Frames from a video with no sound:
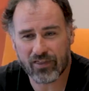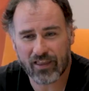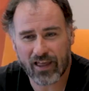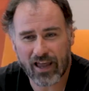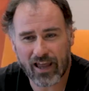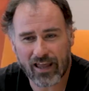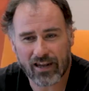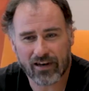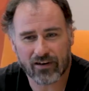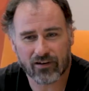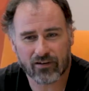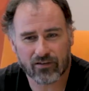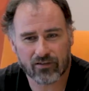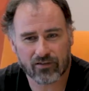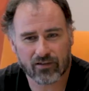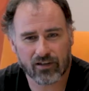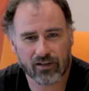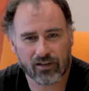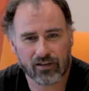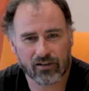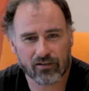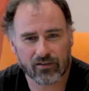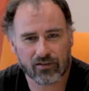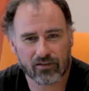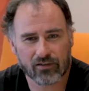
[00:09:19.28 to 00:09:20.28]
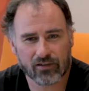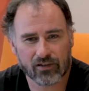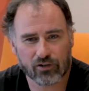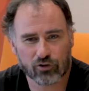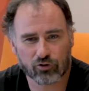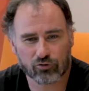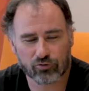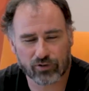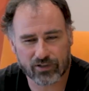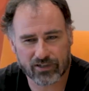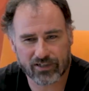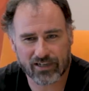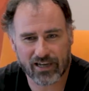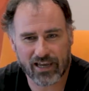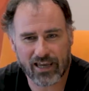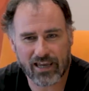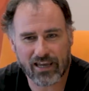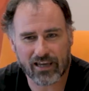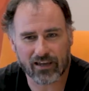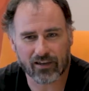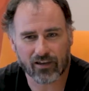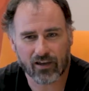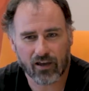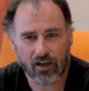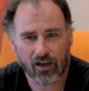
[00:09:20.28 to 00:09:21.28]
then, the
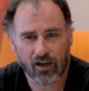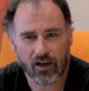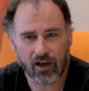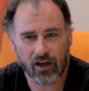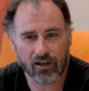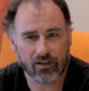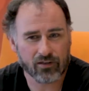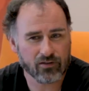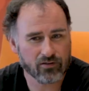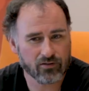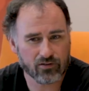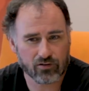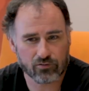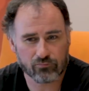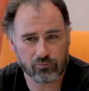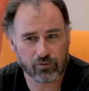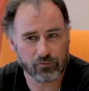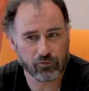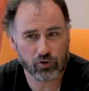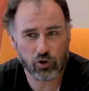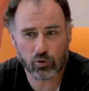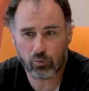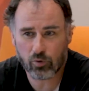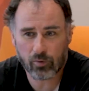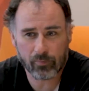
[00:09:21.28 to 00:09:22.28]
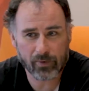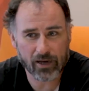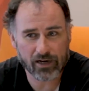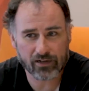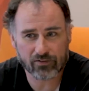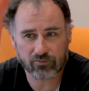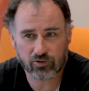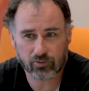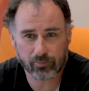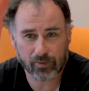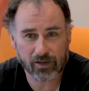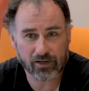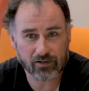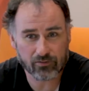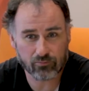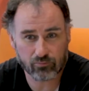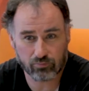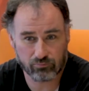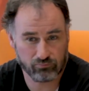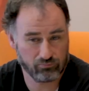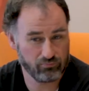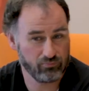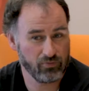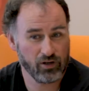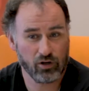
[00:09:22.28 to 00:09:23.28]
critique and the reviewer might have spent,
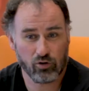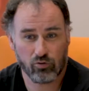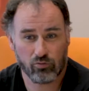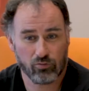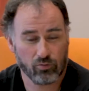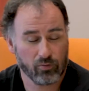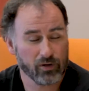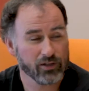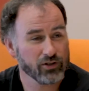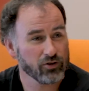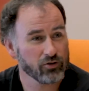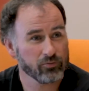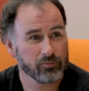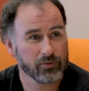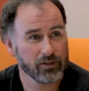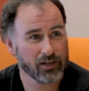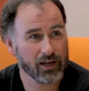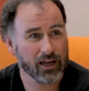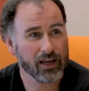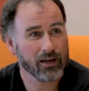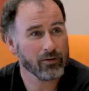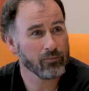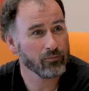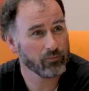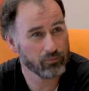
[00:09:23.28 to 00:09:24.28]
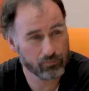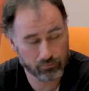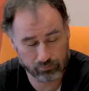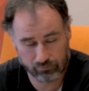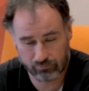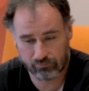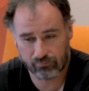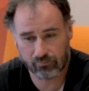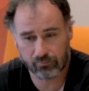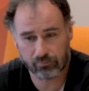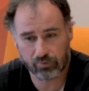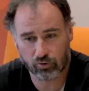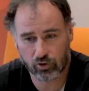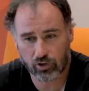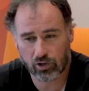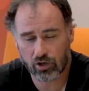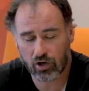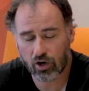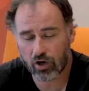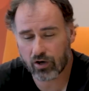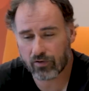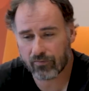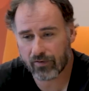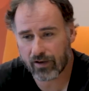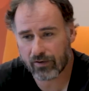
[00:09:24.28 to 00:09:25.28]
quite some time, put a
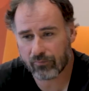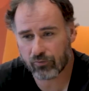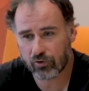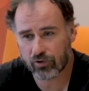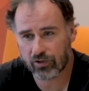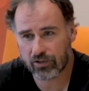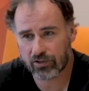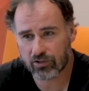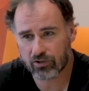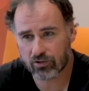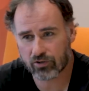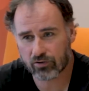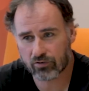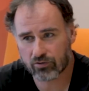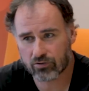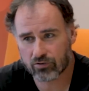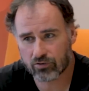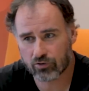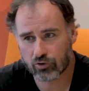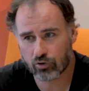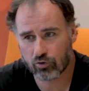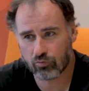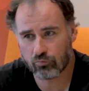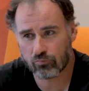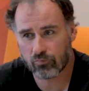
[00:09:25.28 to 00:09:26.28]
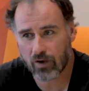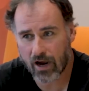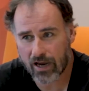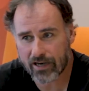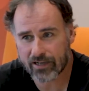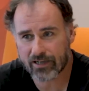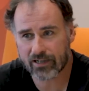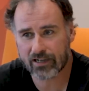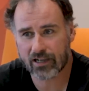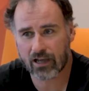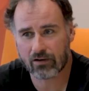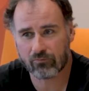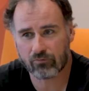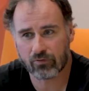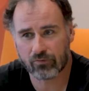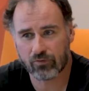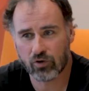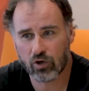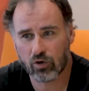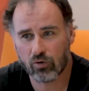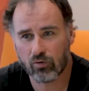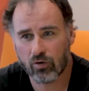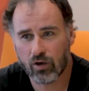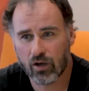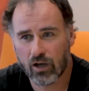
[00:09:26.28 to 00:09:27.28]
lot of effort into writing that
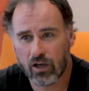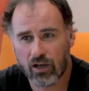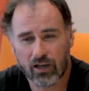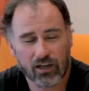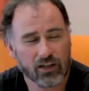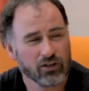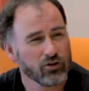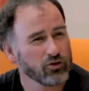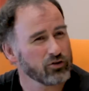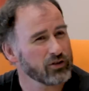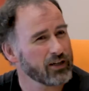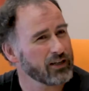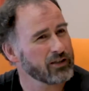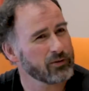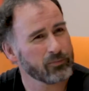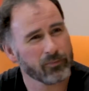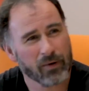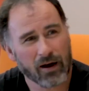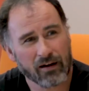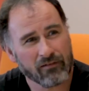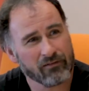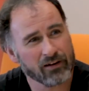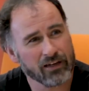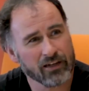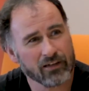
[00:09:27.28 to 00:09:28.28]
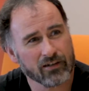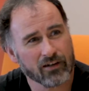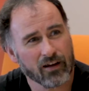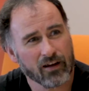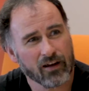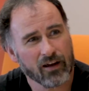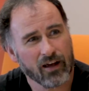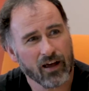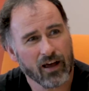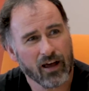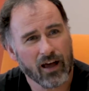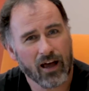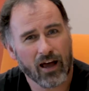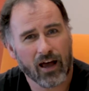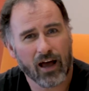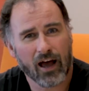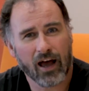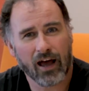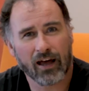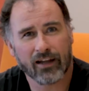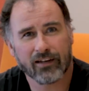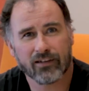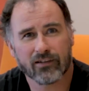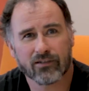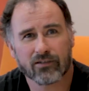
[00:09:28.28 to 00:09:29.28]
review. It just gets buried.
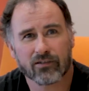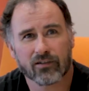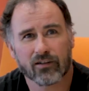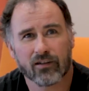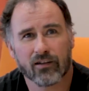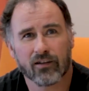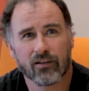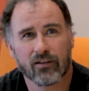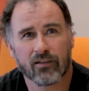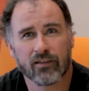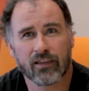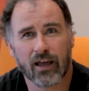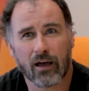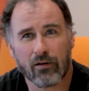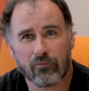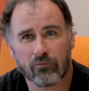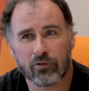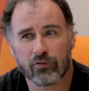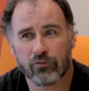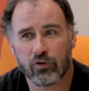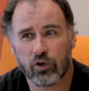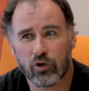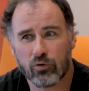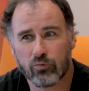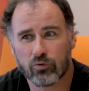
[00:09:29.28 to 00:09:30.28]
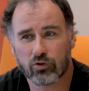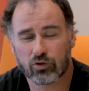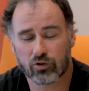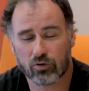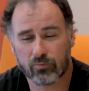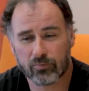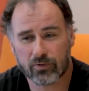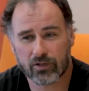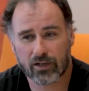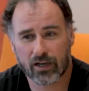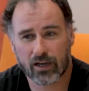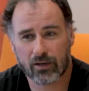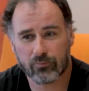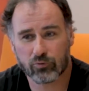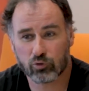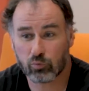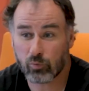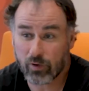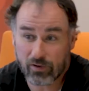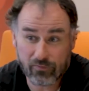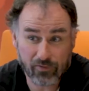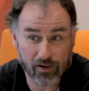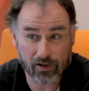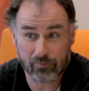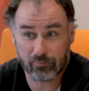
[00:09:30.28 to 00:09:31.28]
And that review sometimes,
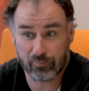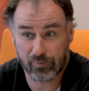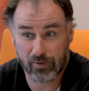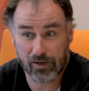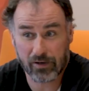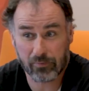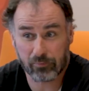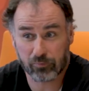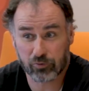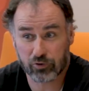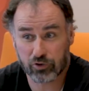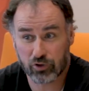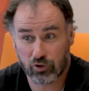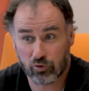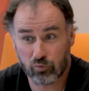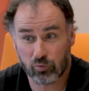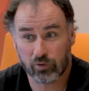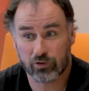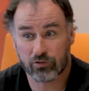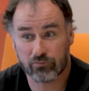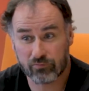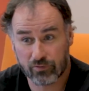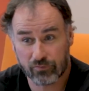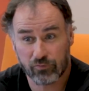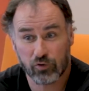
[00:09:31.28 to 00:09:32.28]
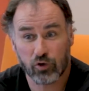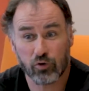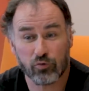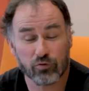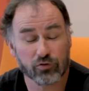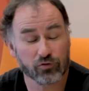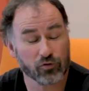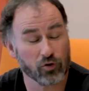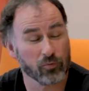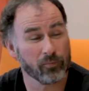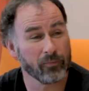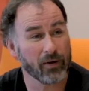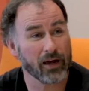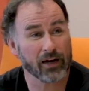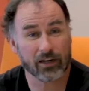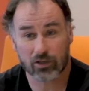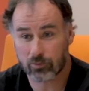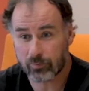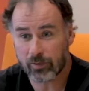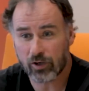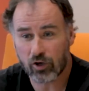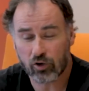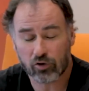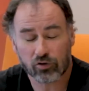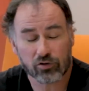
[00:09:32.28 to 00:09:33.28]
we've had papers, where the reviews come back,
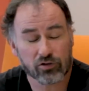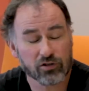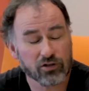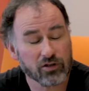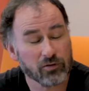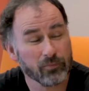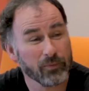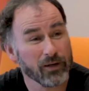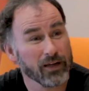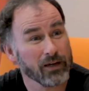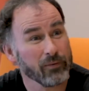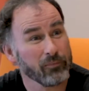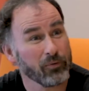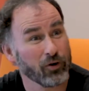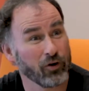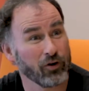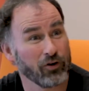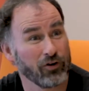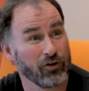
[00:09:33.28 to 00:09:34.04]
it's been longer than the paper.